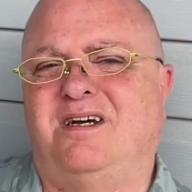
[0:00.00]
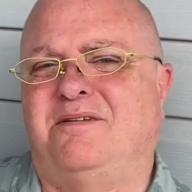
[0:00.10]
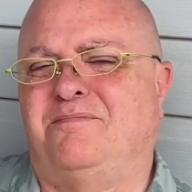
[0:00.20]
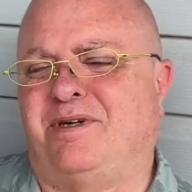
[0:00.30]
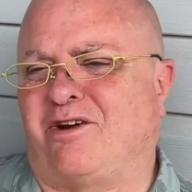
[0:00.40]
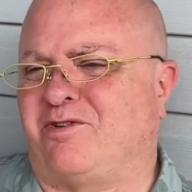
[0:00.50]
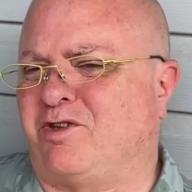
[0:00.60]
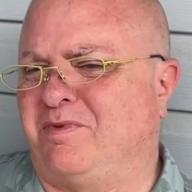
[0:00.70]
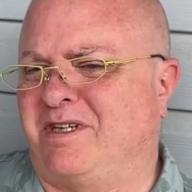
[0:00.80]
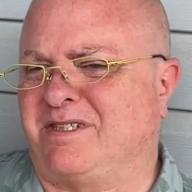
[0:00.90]
but
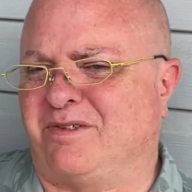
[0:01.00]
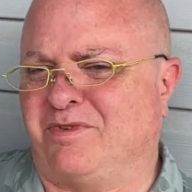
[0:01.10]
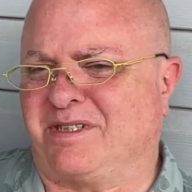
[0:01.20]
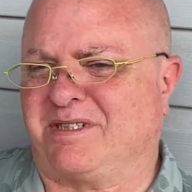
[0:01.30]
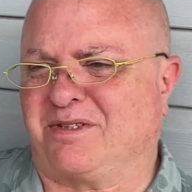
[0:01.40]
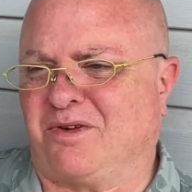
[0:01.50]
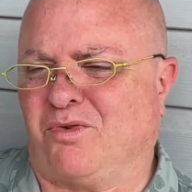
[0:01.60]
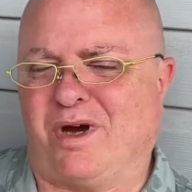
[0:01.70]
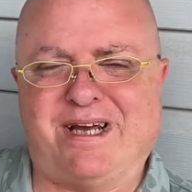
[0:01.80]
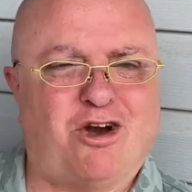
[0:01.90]
also because it was
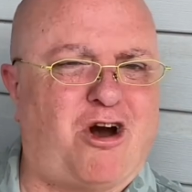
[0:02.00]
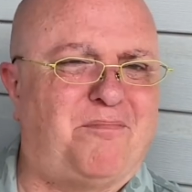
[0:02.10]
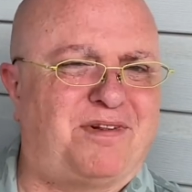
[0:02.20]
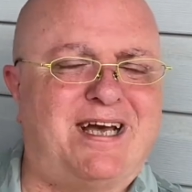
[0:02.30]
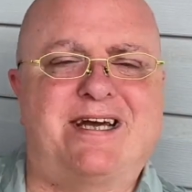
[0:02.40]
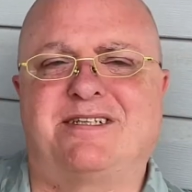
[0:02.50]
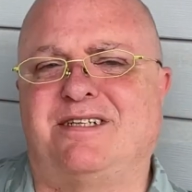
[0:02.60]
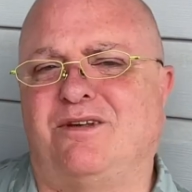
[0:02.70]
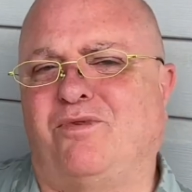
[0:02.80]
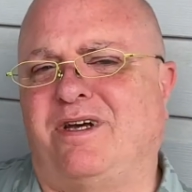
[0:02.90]
quite complex
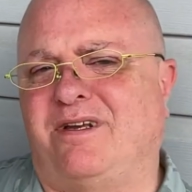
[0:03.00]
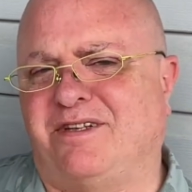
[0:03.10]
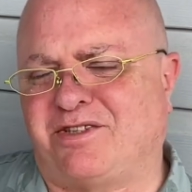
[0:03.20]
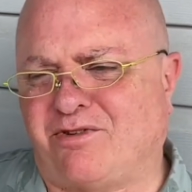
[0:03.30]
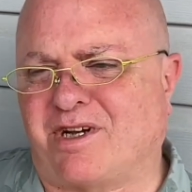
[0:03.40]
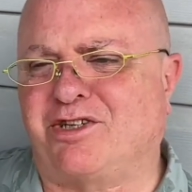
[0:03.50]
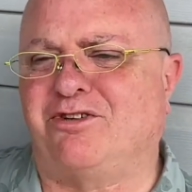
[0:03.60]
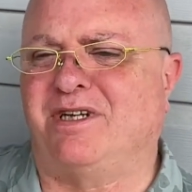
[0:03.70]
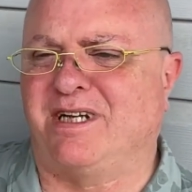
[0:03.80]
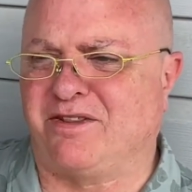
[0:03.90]
in the way in the
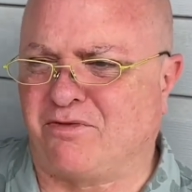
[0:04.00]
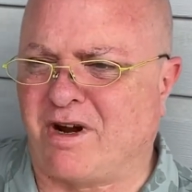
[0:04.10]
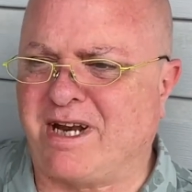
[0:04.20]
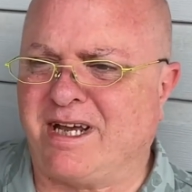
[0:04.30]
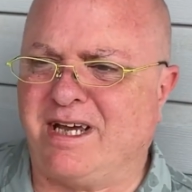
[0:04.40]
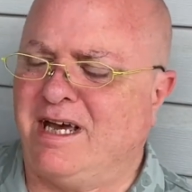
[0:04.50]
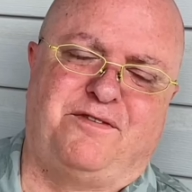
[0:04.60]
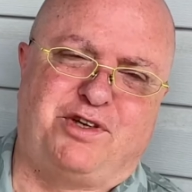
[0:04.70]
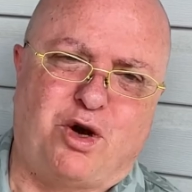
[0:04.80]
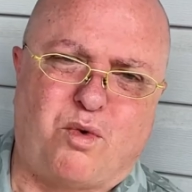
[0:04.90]
structure and in the writing.
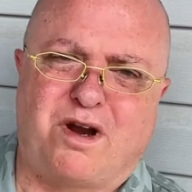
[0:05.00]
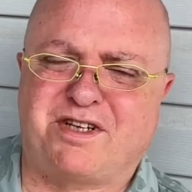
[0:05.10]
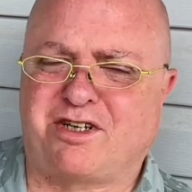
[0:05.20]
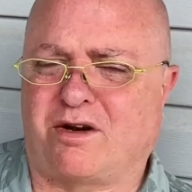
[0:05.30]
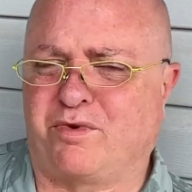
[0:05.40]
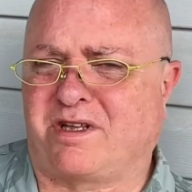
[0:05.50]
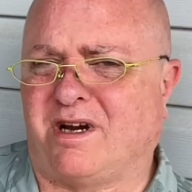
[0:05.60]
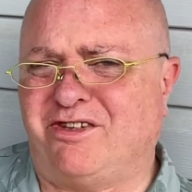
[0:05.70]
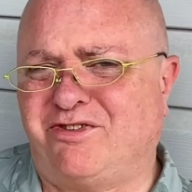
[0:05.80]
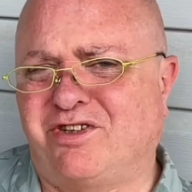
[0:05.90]
If you don't want to start with
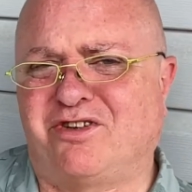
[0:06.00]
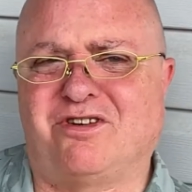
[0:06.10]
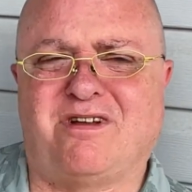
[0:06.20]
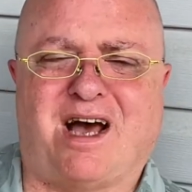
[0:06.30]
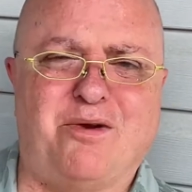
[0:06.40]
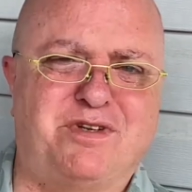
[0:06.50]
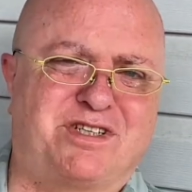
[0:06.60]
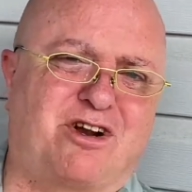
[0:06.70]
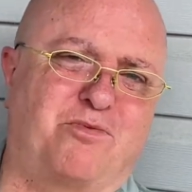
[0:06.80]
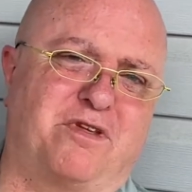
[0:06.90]
Country Girl, I would
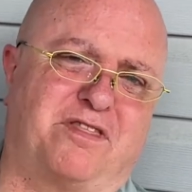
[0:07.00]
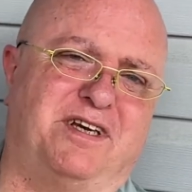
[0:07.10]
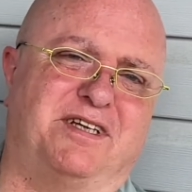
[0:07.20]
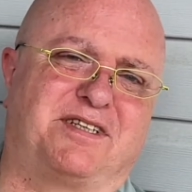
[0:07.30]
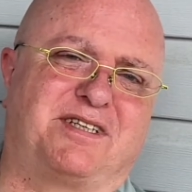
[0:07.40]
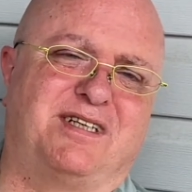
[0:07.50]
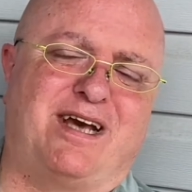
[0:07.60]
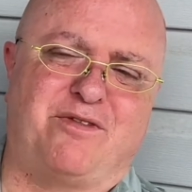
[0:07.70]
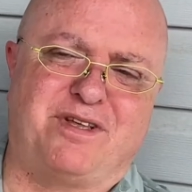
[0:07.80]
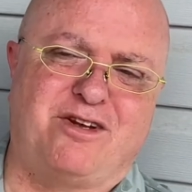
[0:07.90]
start with this.
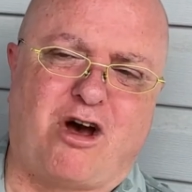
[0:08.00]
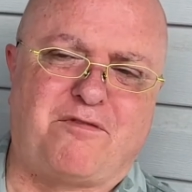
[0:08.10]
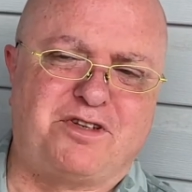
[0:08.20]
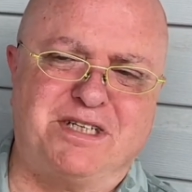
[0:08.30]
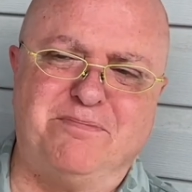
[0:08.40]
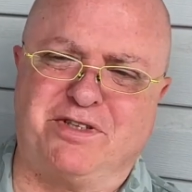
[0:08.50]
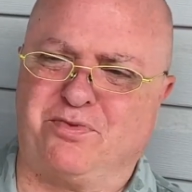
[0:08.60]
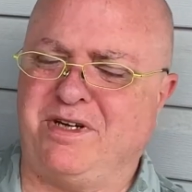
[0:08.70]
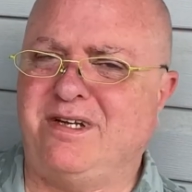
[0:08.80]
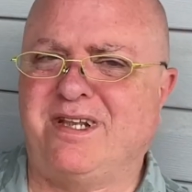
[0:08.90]
Now, the novels in
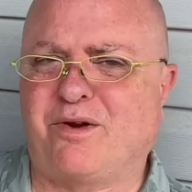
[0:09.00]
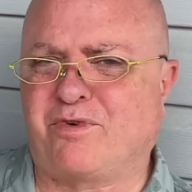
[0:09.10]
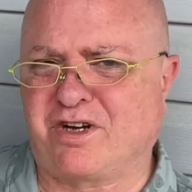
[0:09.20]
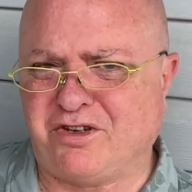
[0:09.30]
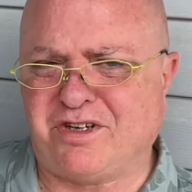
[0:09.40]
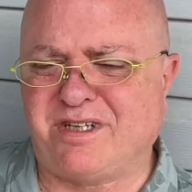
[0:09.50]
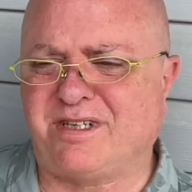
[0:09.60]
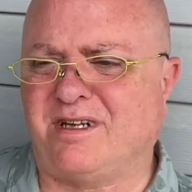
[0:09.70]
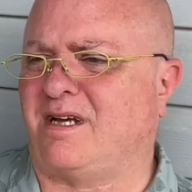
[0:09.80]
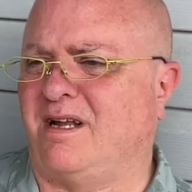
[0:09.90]
between, they were good.
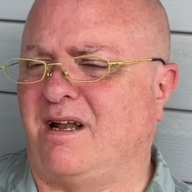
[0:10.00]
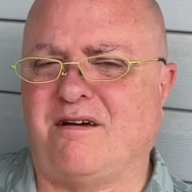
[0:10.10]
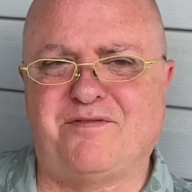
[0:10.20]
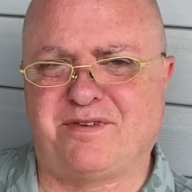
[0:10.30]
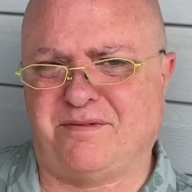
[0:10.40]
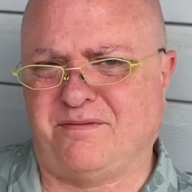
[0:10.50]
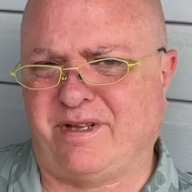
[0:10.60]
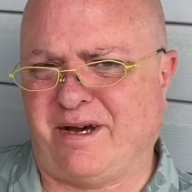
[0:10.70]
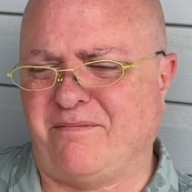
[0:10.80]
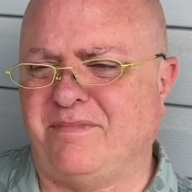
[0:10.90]
I loved
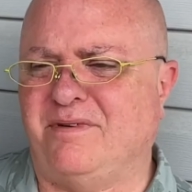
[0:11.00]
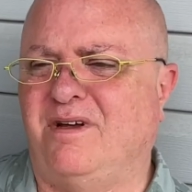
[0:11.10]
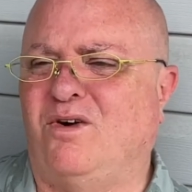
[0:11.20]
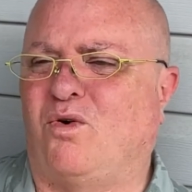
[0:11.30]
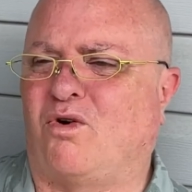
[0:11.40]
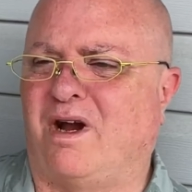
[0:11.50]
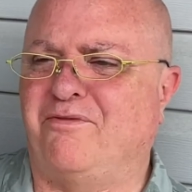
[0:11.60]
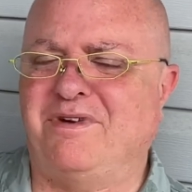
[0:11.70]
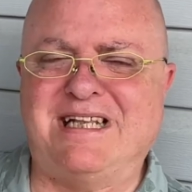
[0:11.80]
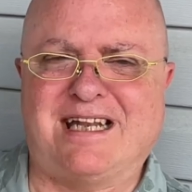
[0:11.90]
them or I
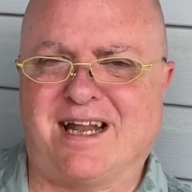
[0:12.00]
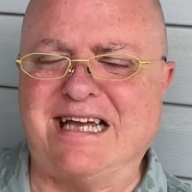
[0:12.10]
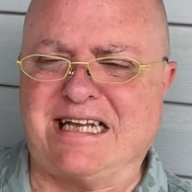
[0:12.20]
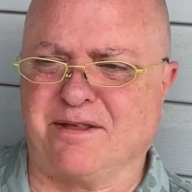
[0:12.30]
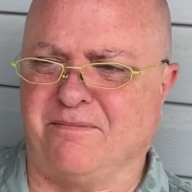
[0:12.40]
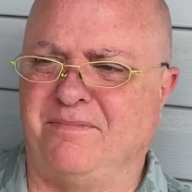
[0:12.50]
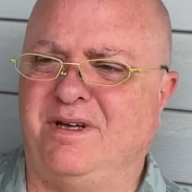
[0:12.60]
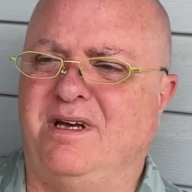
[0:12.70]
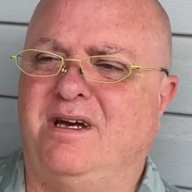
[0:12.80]
really liked them,